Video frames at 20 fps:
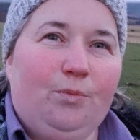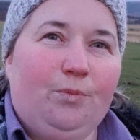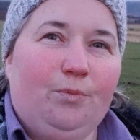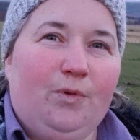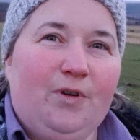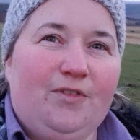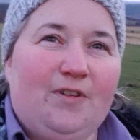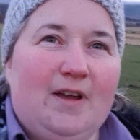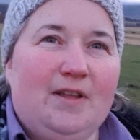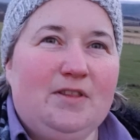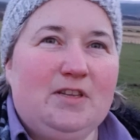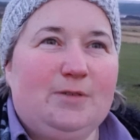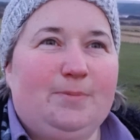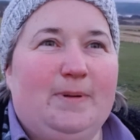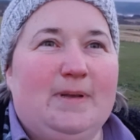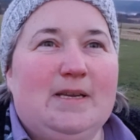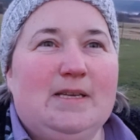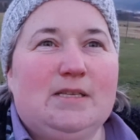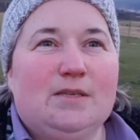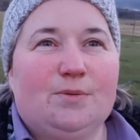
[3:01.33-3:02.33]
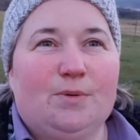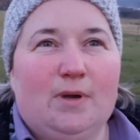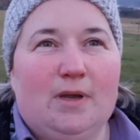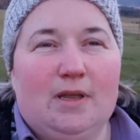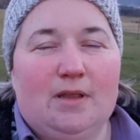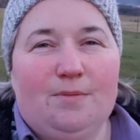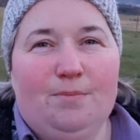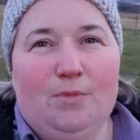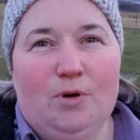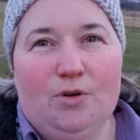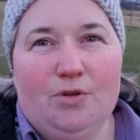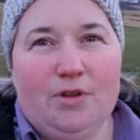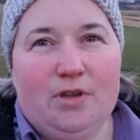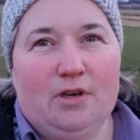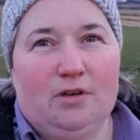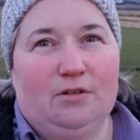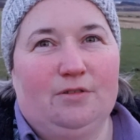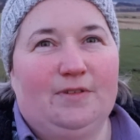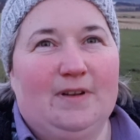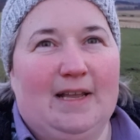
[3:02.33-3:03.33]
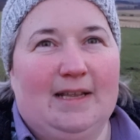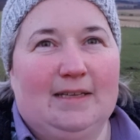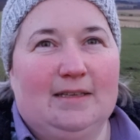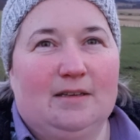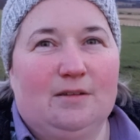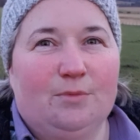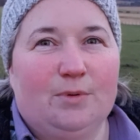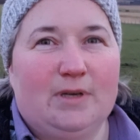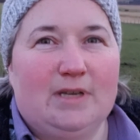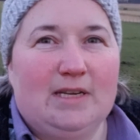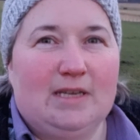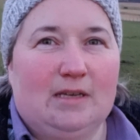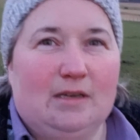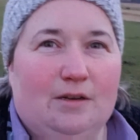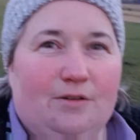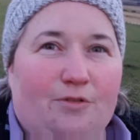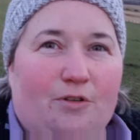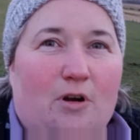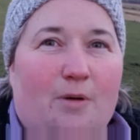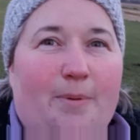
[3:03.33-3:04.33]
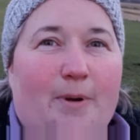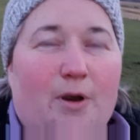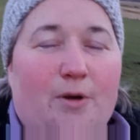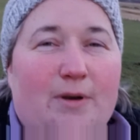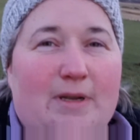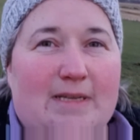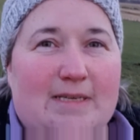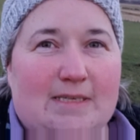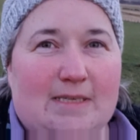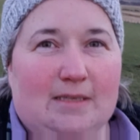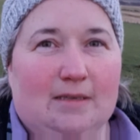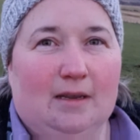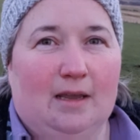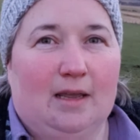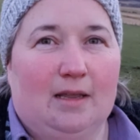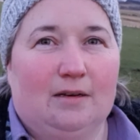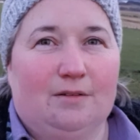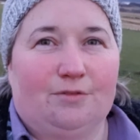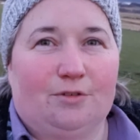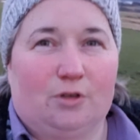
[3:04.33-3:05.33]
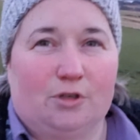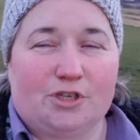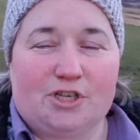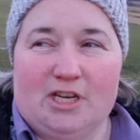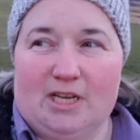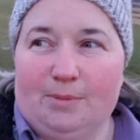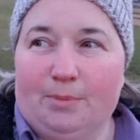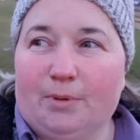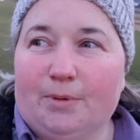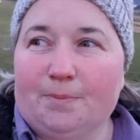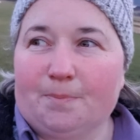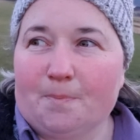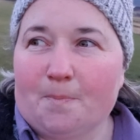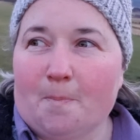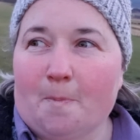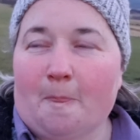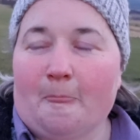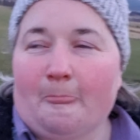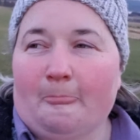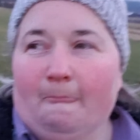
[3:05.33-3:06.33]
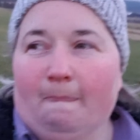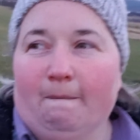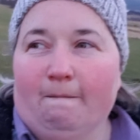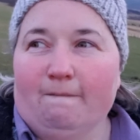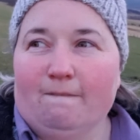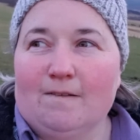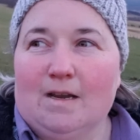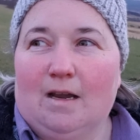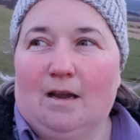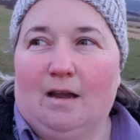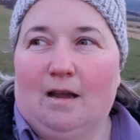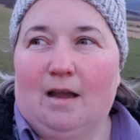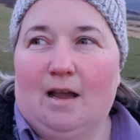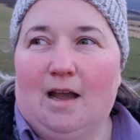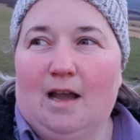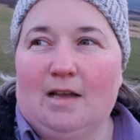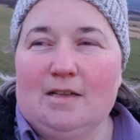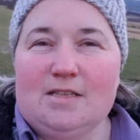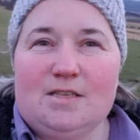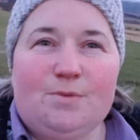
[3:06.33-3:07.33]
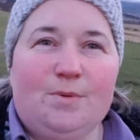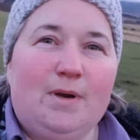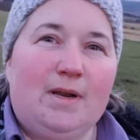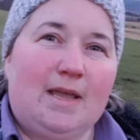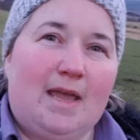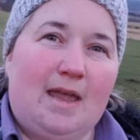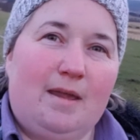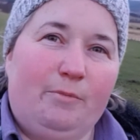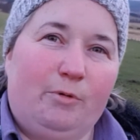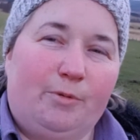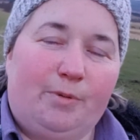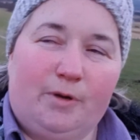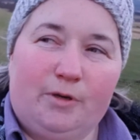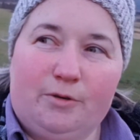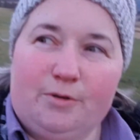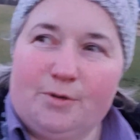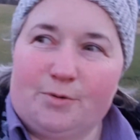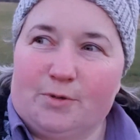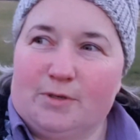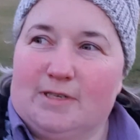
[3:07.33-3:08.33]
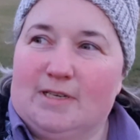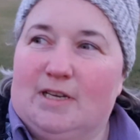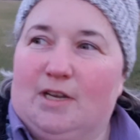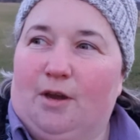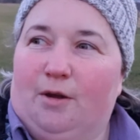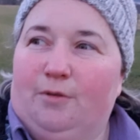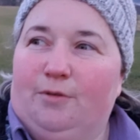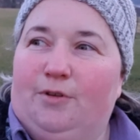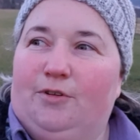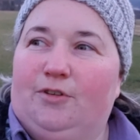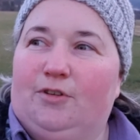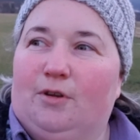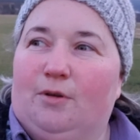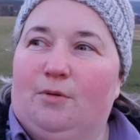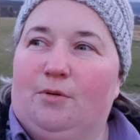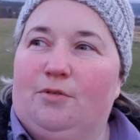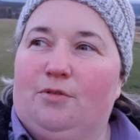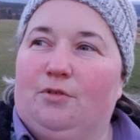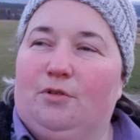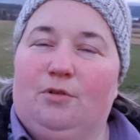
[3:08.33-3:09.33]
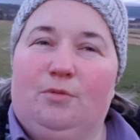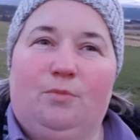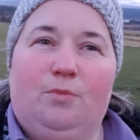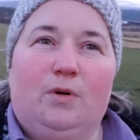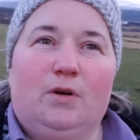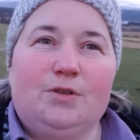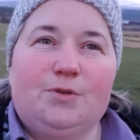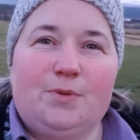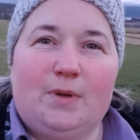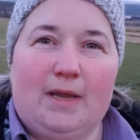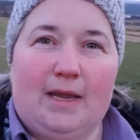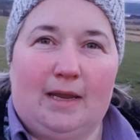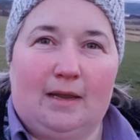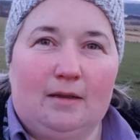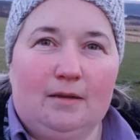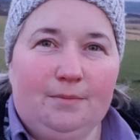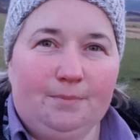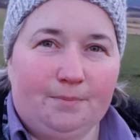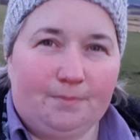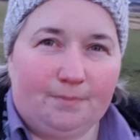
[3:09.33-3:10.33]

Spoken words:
we found this place with more than enough land that we needed for our ponies and for our sheep. And so when I came up, I'd always wanted goats. So I thought, whilst we're here,